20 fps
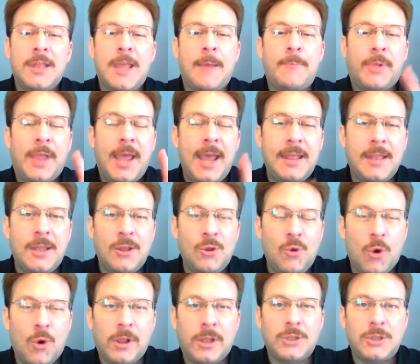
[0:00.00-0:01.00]
They played the
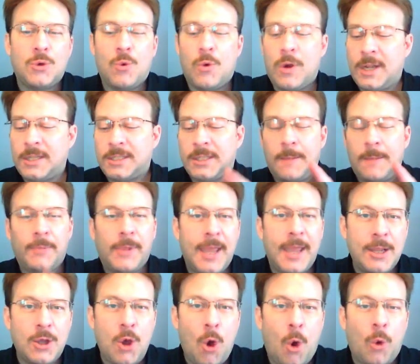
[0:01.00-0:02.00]
New Orleans Hornets. They
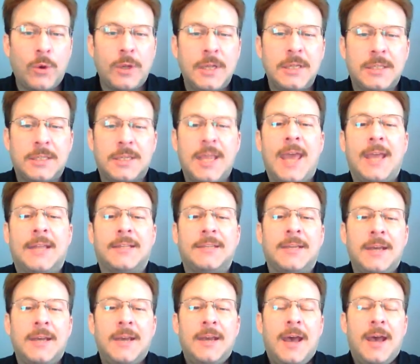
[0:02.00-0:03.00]
played Golden State.